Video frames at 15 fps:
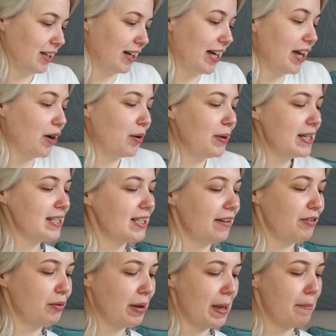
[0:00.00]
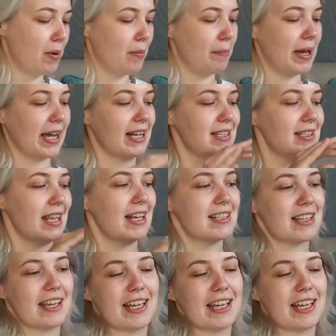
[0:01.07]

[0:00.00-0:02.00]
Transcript: I always love the way Bomb package things,